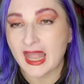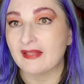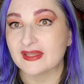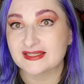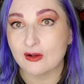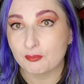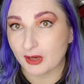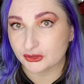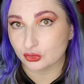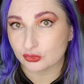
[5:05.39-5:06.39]
And they sell
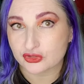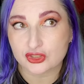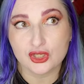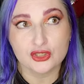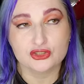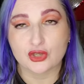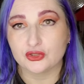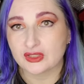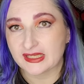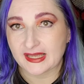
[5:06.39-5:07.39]
bundles. So
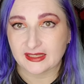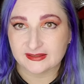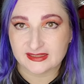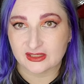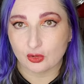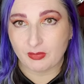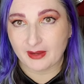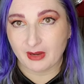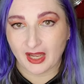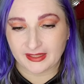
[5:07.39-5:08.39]
you can get a deal
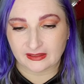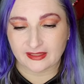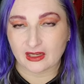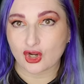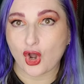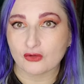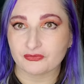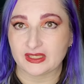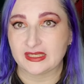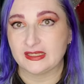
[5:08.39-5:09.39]
by buying like a
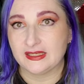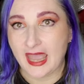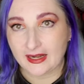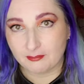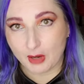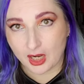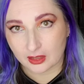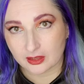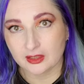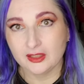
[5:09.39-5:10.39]
coffee and a
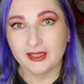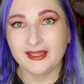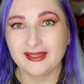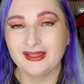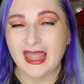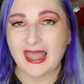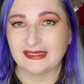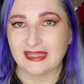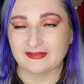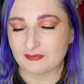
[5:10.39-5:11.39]
mug.
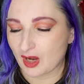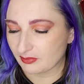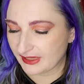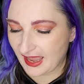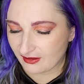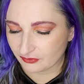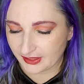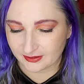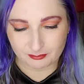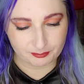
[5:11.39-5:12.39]
And they probably have
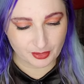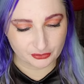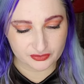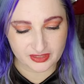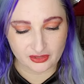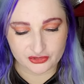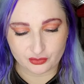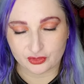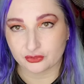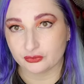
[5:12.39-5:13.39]
like bundles that
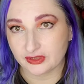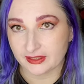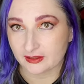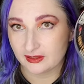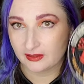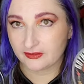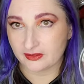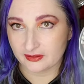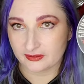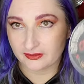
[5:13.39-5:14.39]
also include like
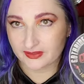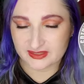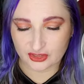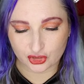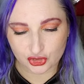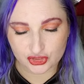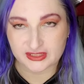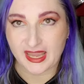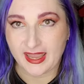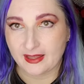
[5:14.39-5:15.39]
the
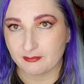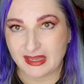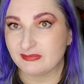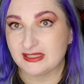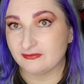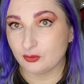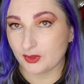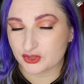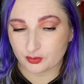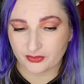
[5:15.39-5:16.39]
stickers and maybe even
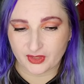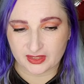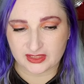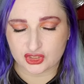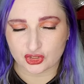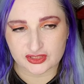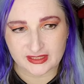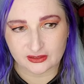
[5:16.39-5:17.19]
ones with t-shirts.